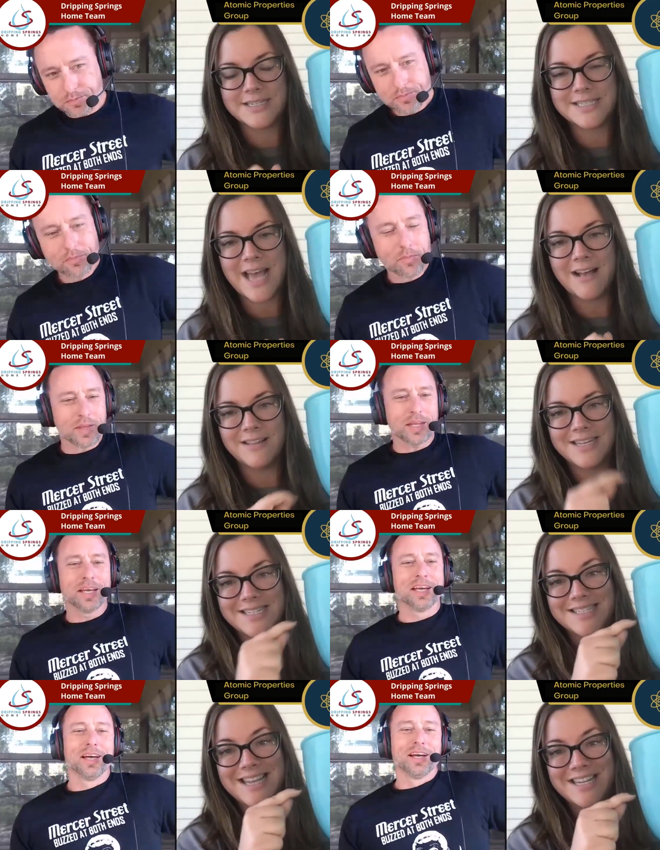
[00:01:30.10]

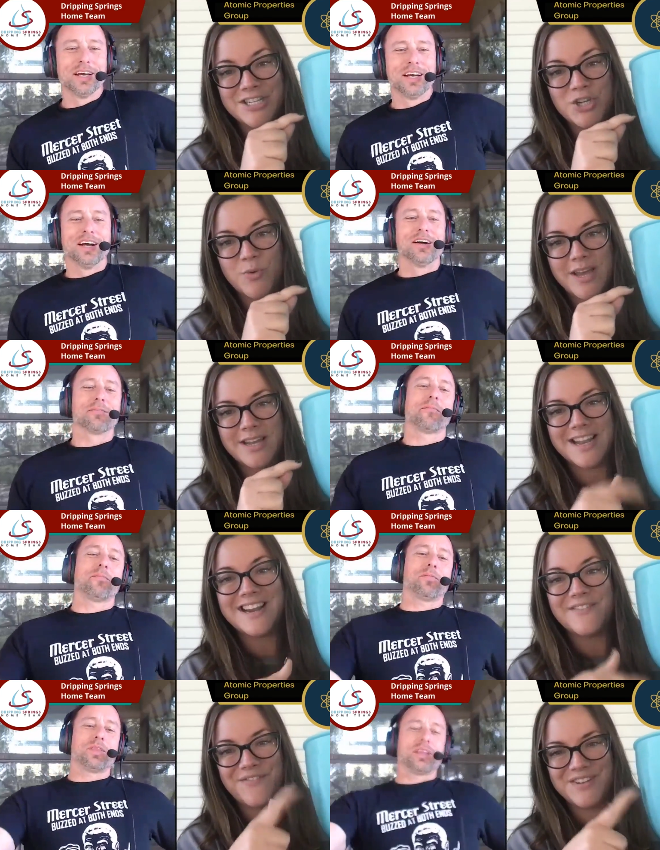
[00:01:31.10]
Speaker 1: salads into it
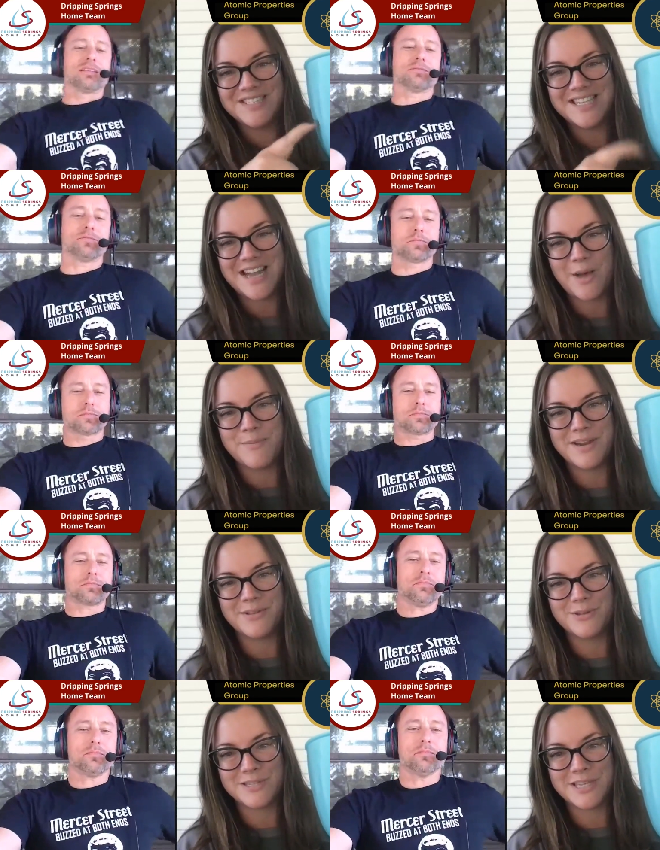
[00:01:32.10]
and it fills it up and
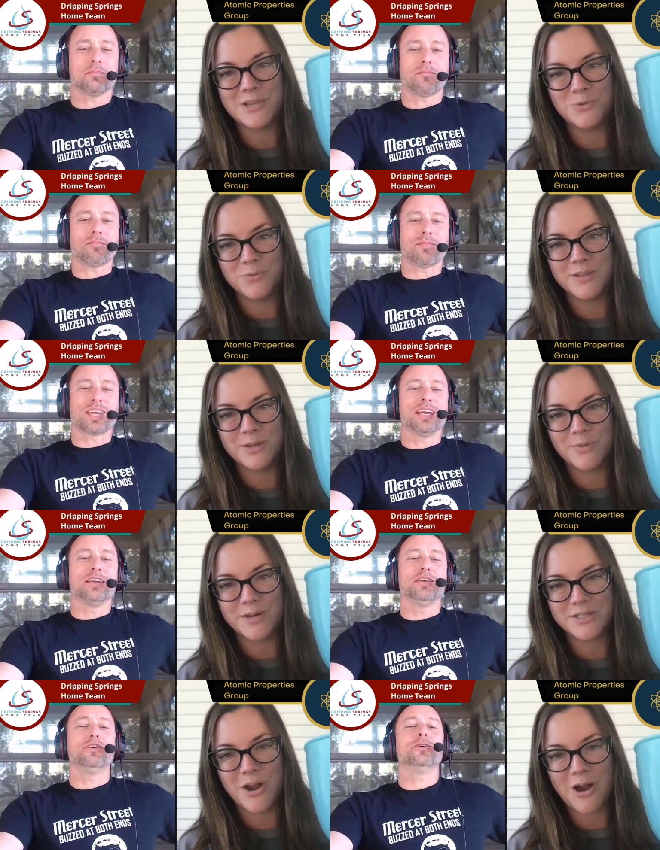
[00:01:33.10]
it looks like you really
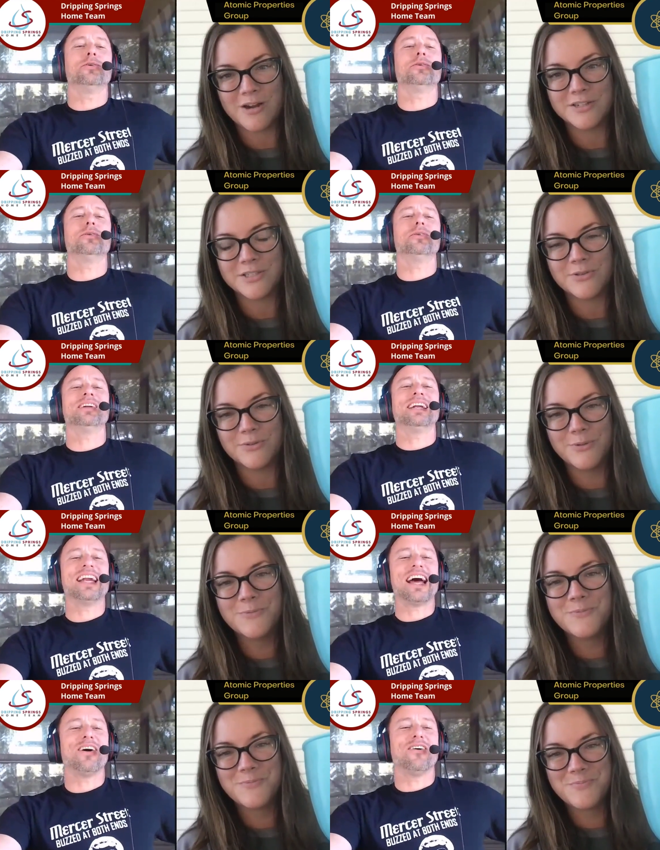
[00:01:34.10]
worked hard. You
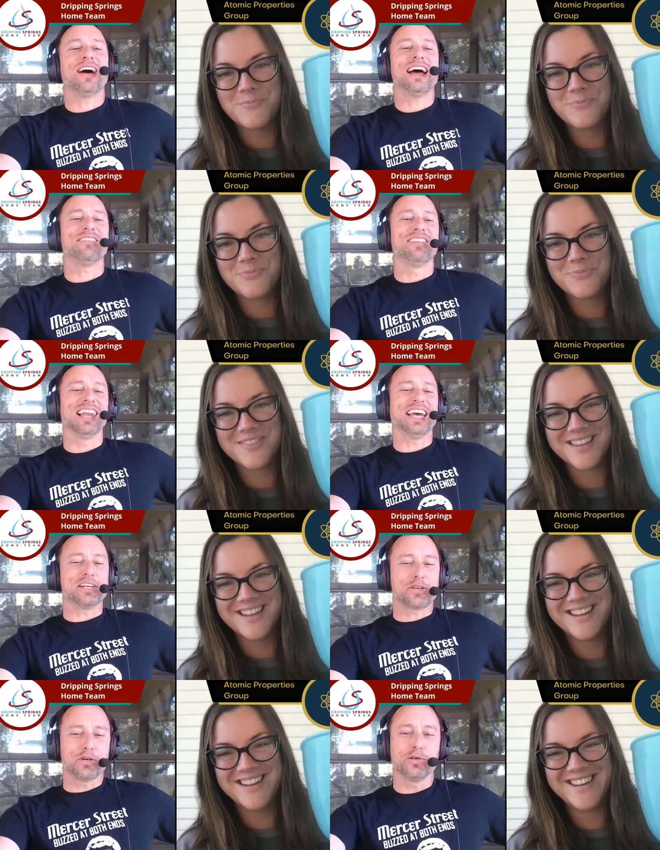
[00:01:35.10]
Speaker 2: now have
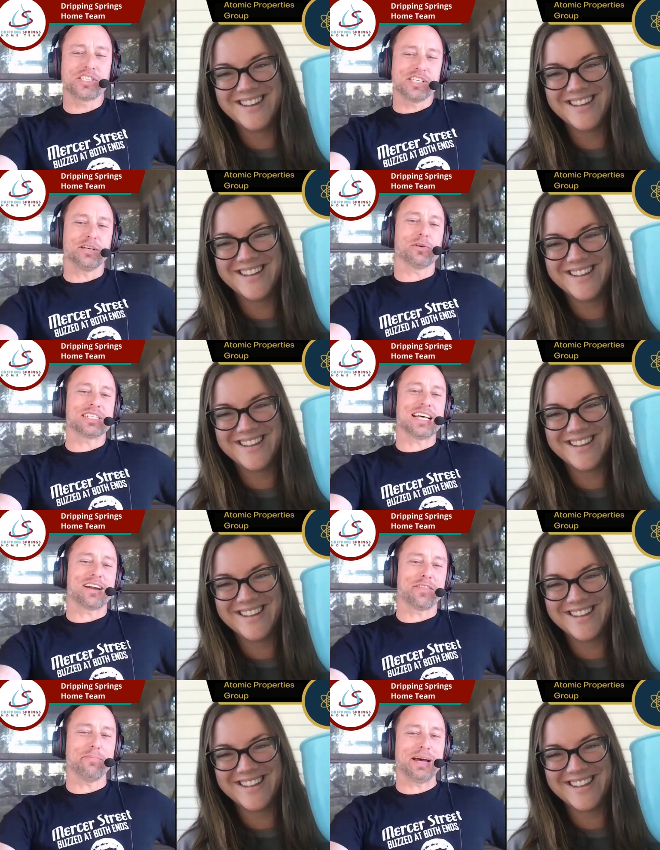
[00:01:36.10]
let two secrets
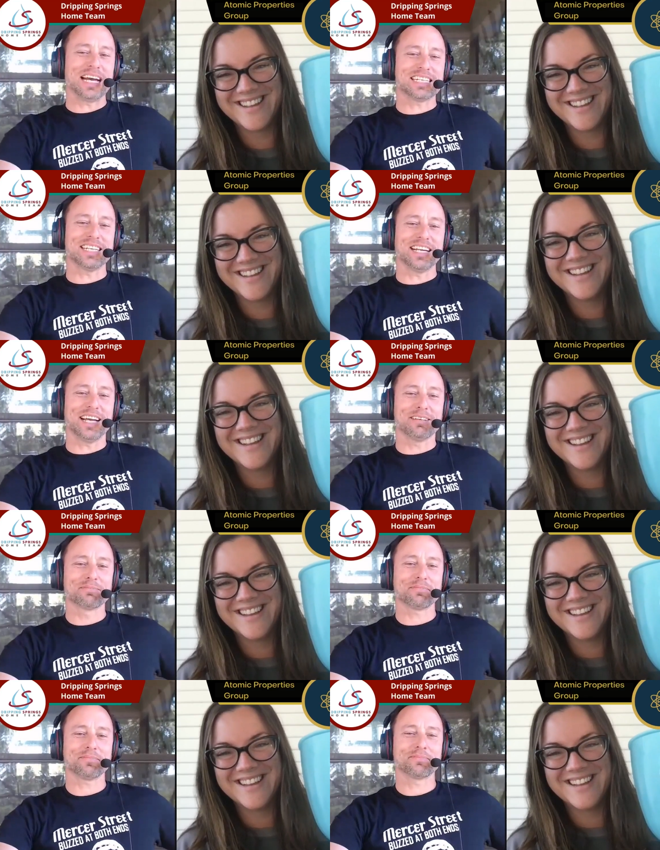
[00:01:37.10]
out of the bag today.
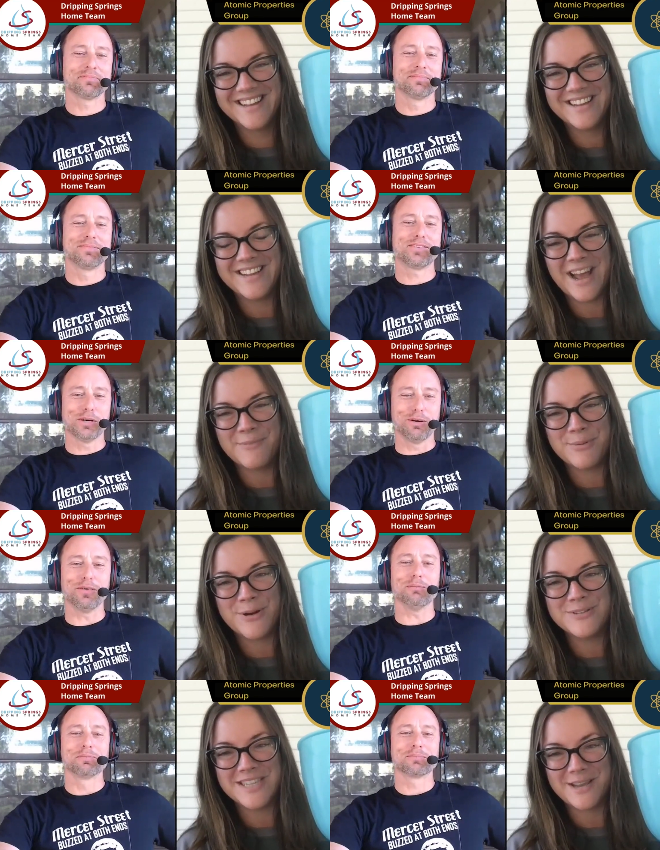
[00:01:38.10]
Speaker 1: Yeah. Two
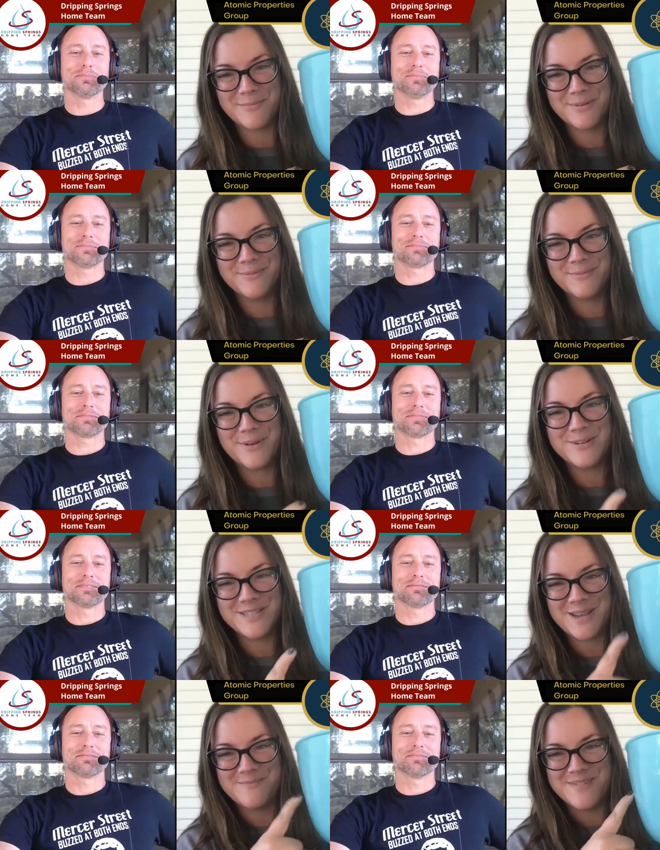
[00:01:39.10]
pro, Tip, pro
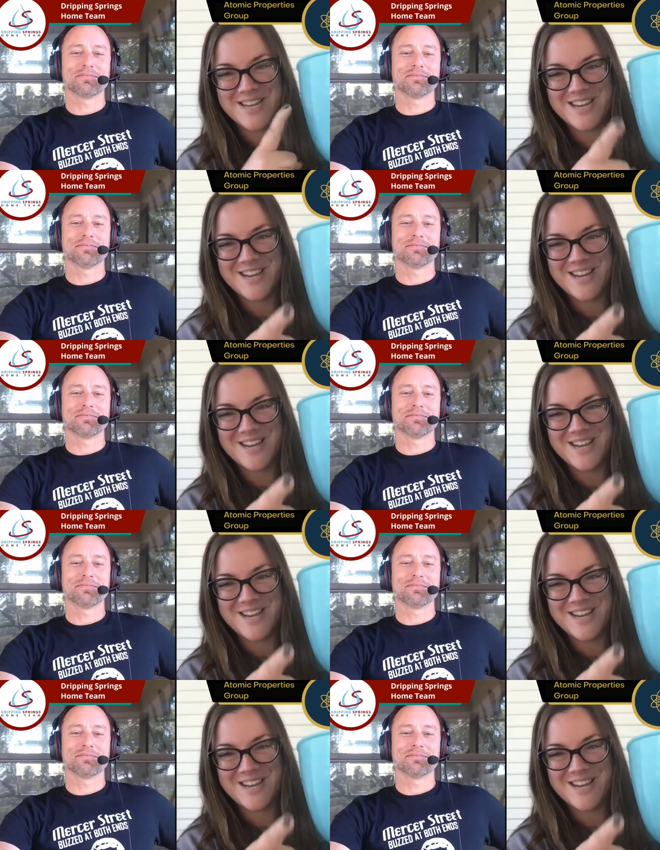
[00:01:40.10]
tip, me to